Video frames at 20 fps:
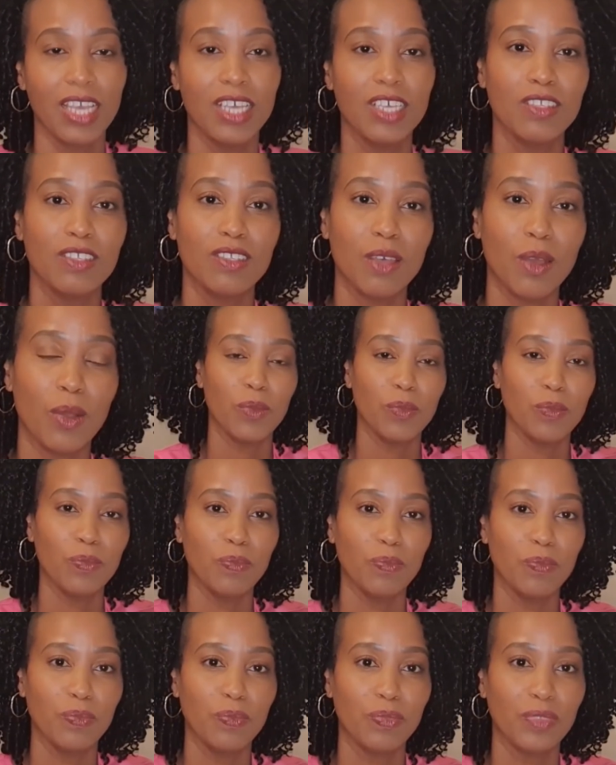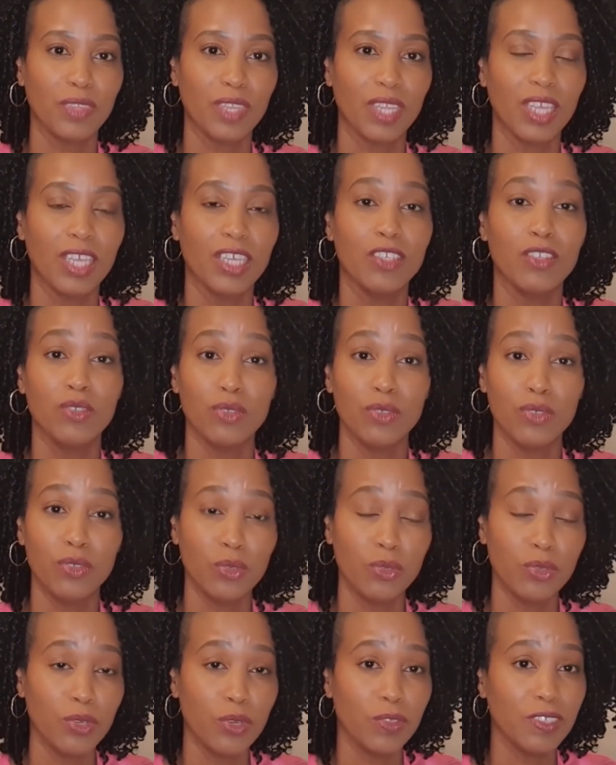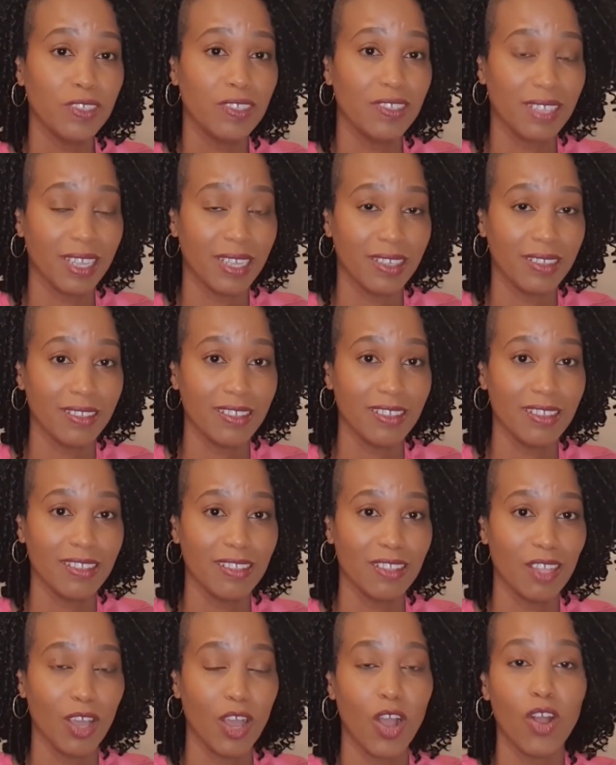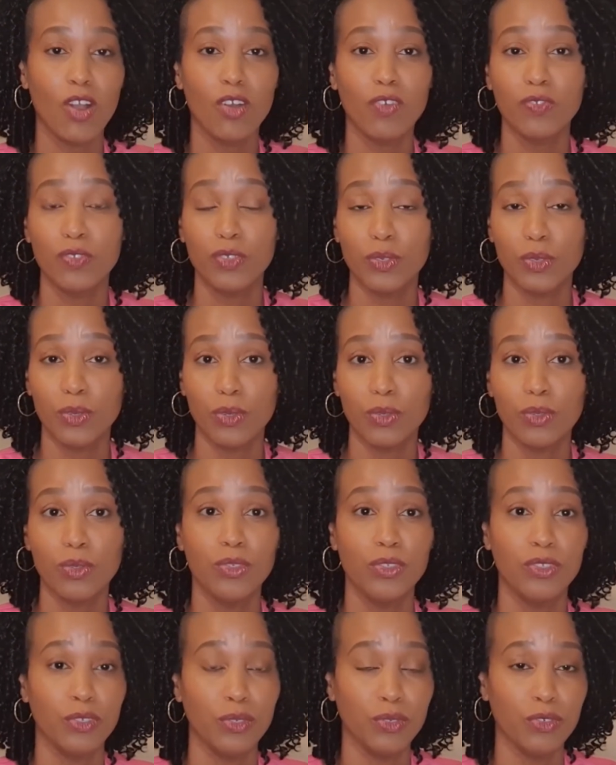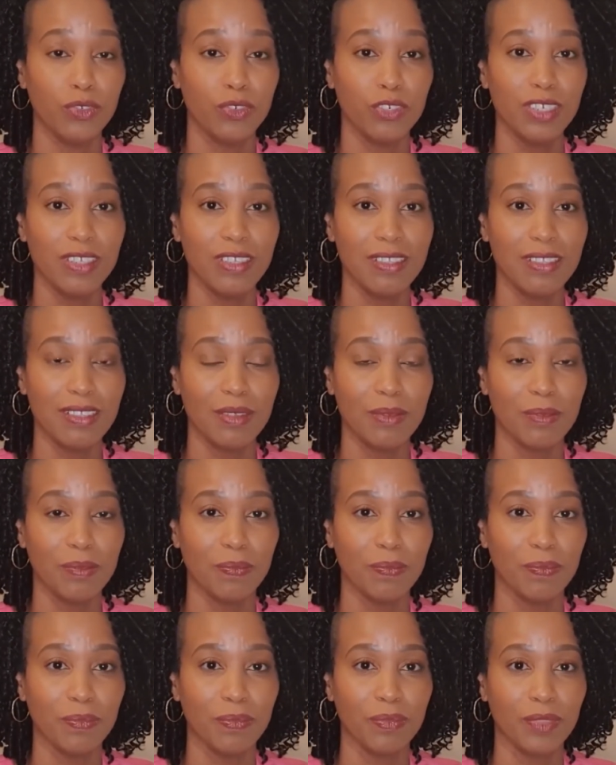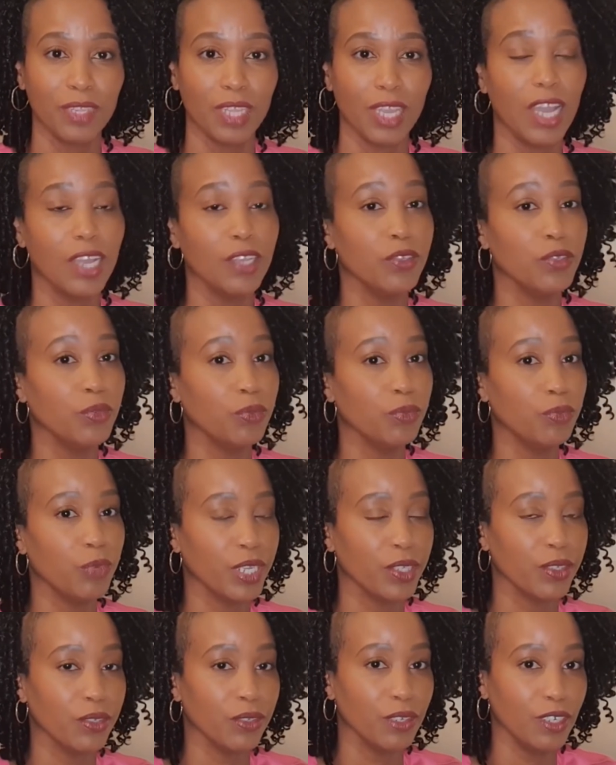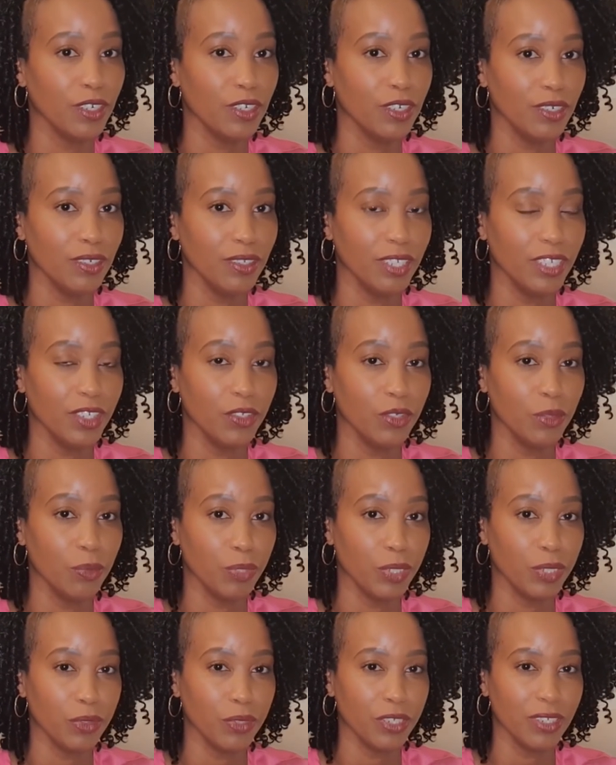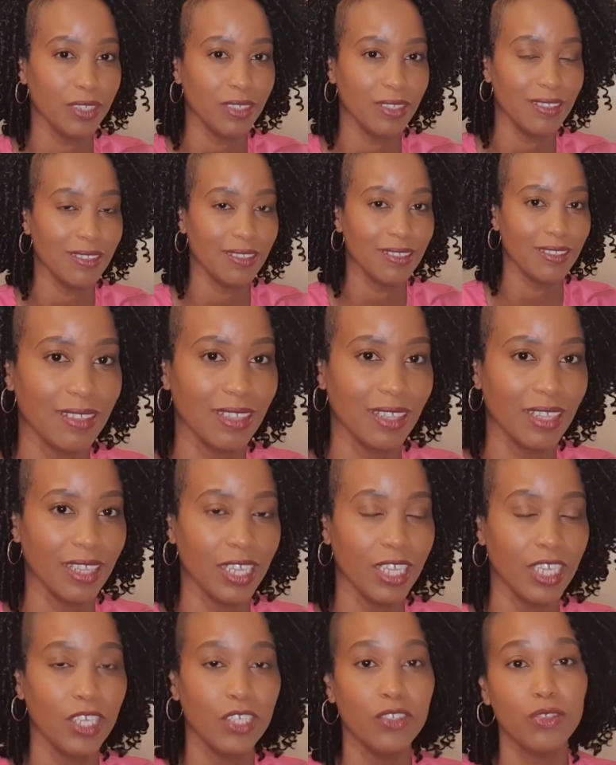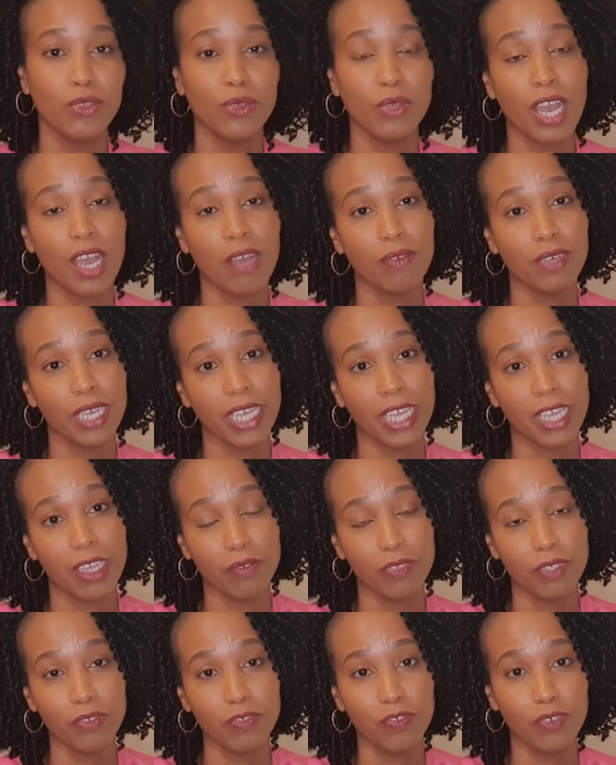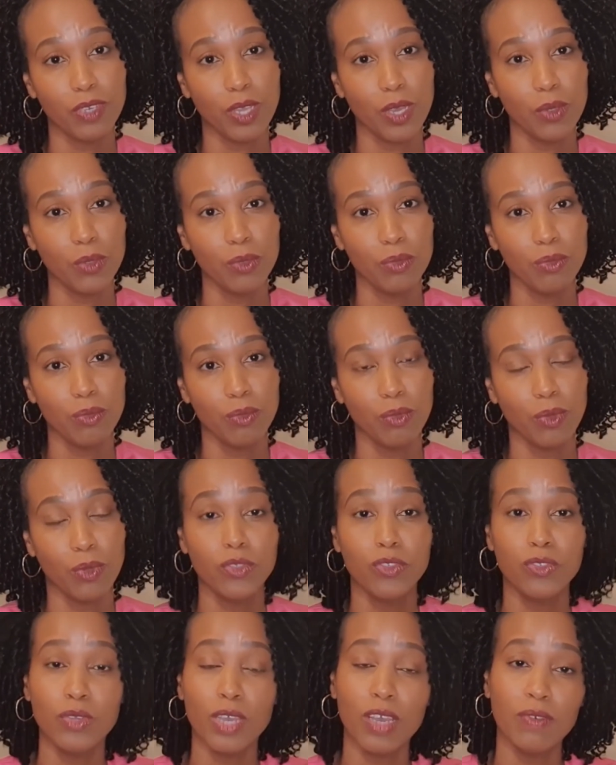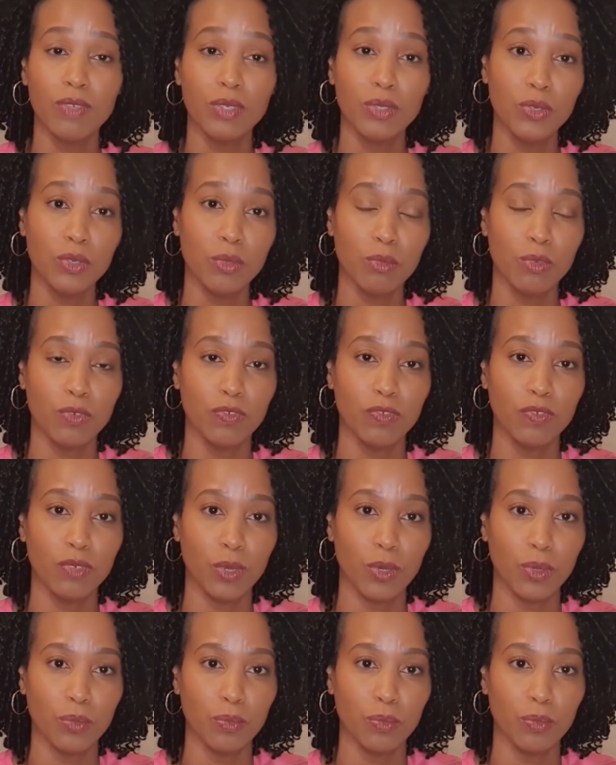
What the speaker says: So, do you know the status of your uterus? Are you regular in your periods? Do you have a heavy flow or do you have a normal flow?